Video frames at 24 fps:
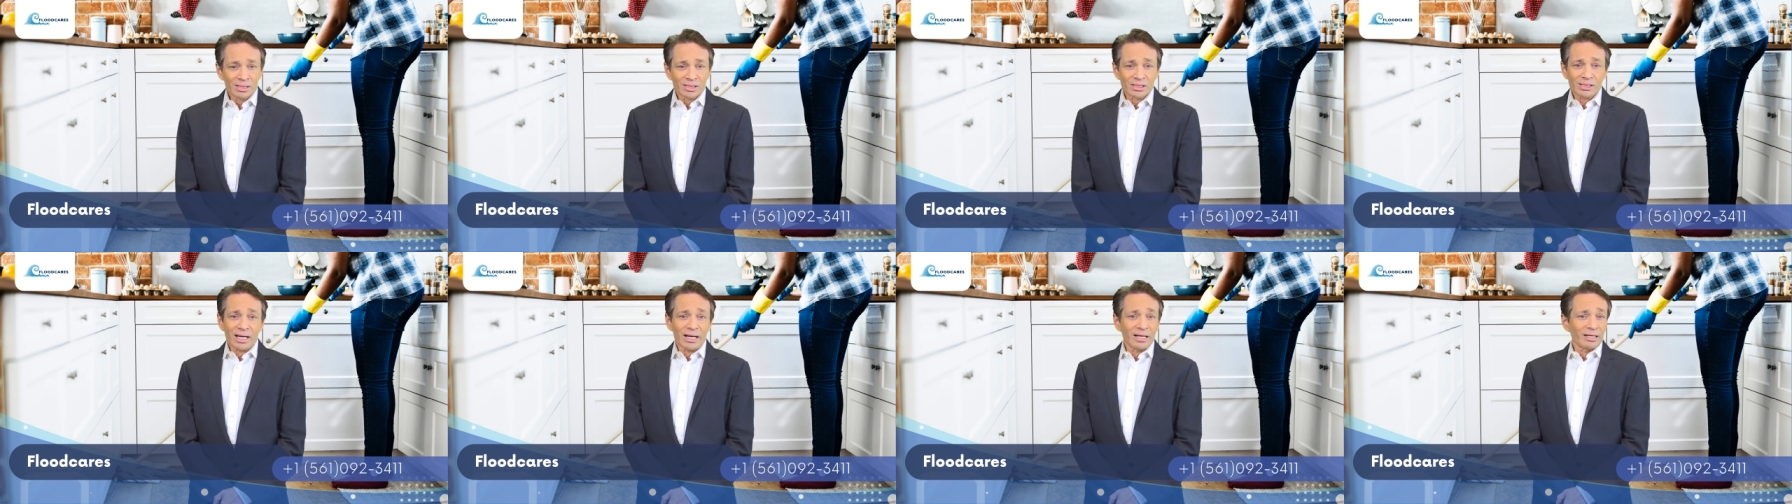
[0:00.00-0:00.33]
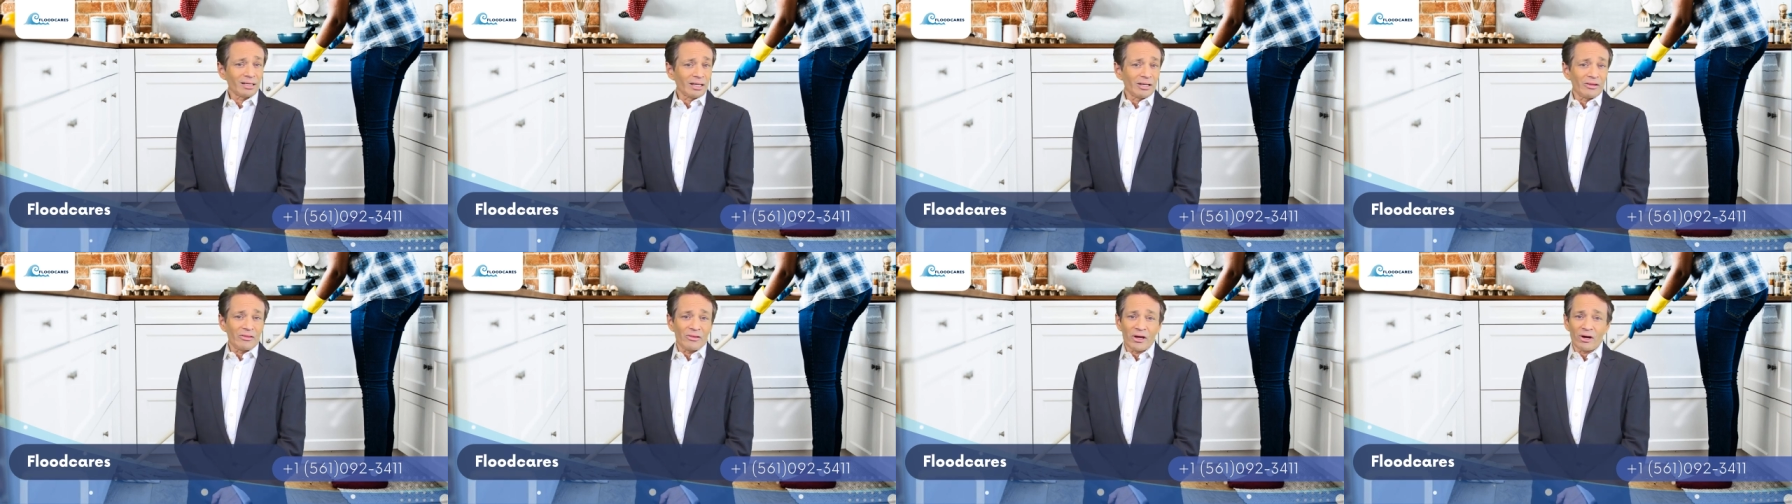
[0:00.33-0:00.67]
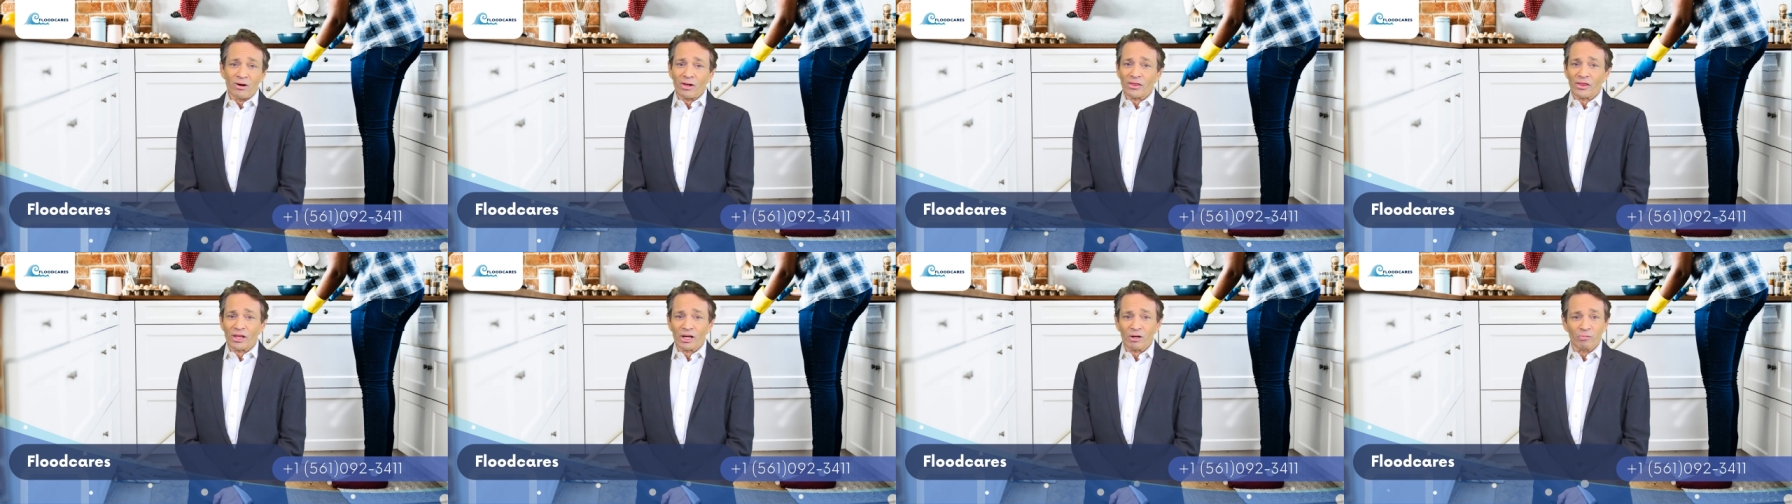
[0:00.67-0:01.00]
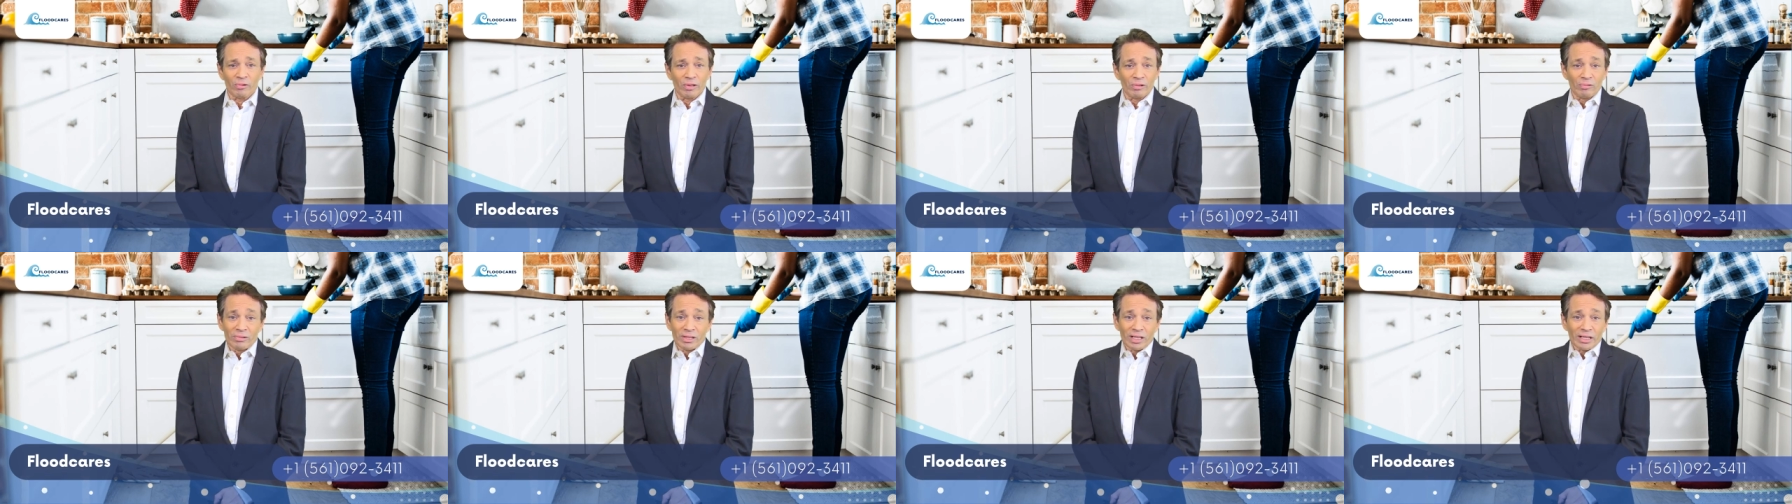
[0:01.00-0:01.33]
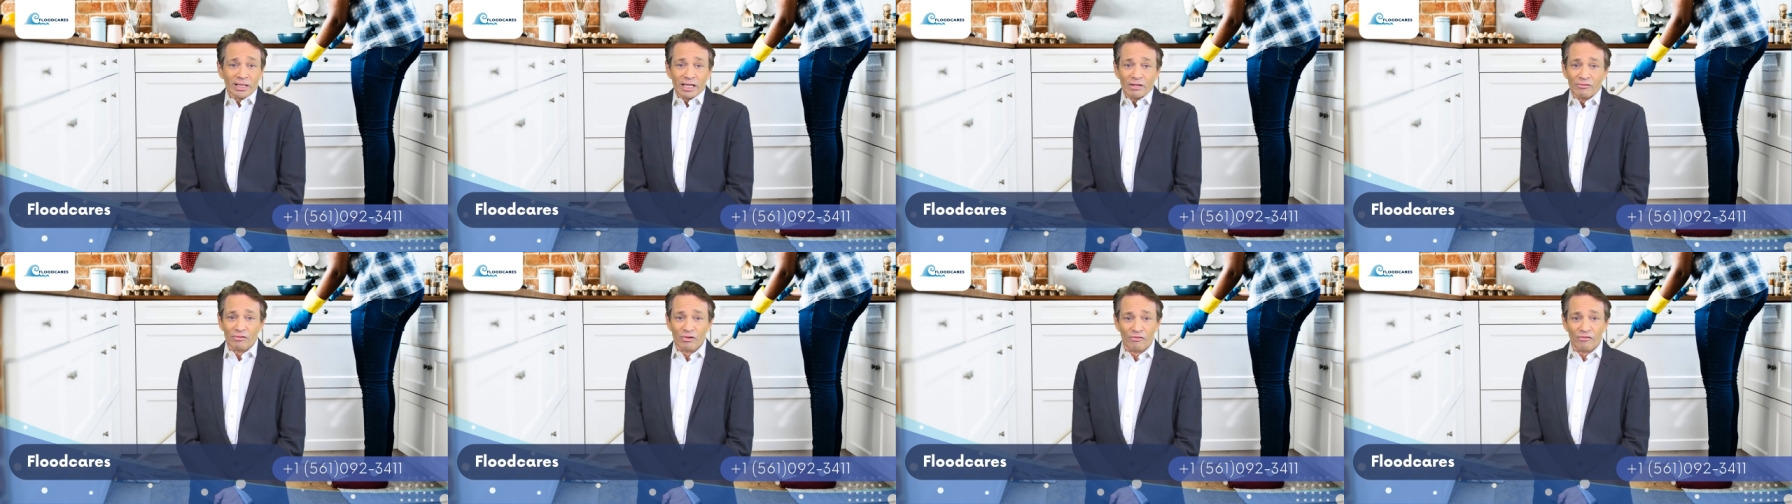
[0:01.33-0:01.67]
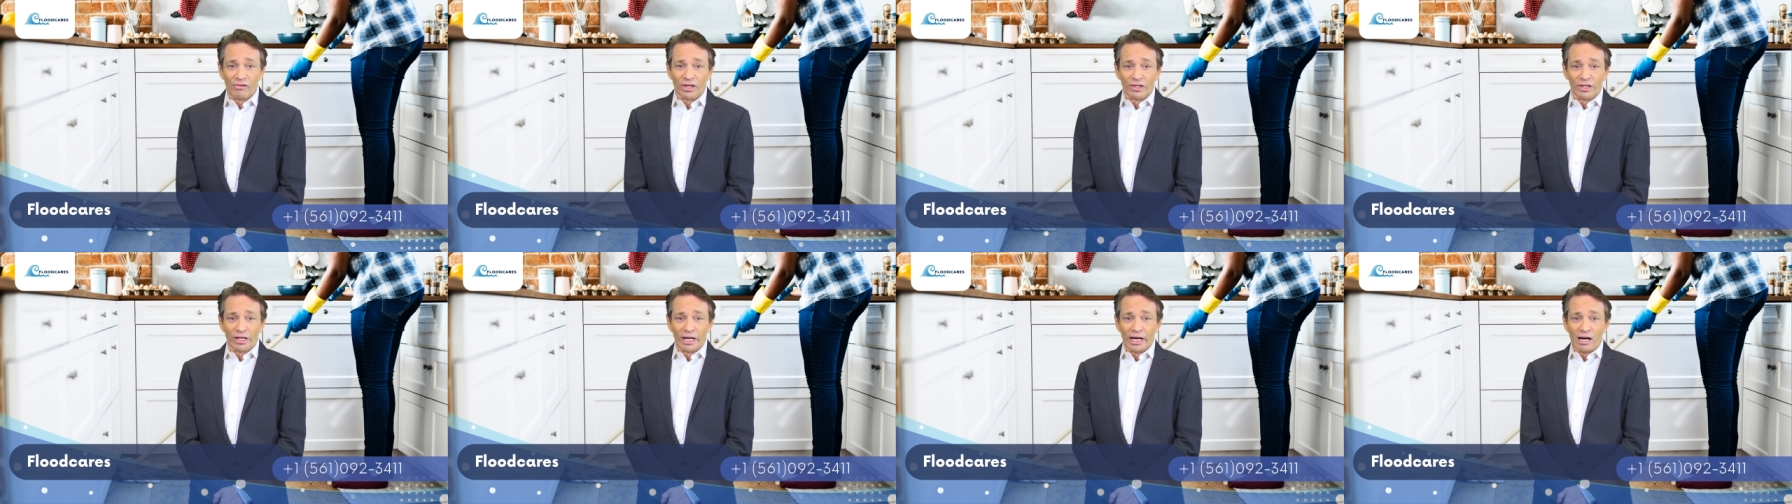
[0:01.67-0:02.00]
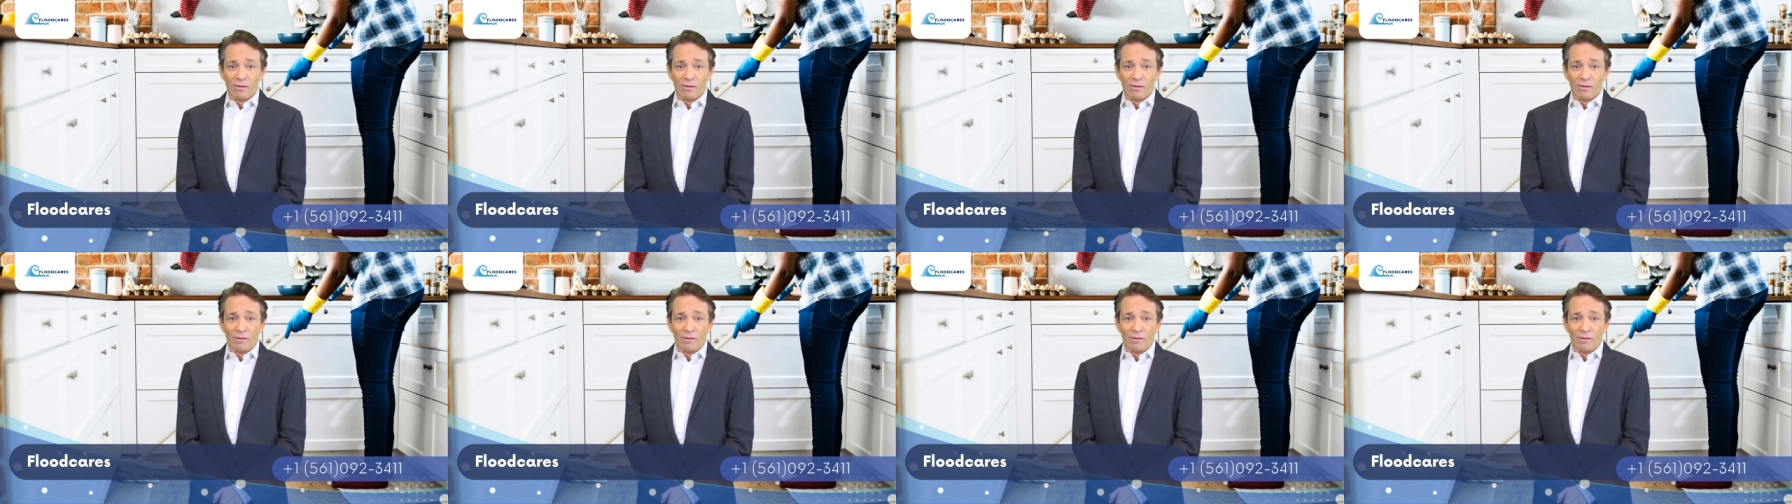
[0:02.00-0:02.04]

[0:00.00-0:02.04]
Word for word: Sadly, the only thing we really ever figured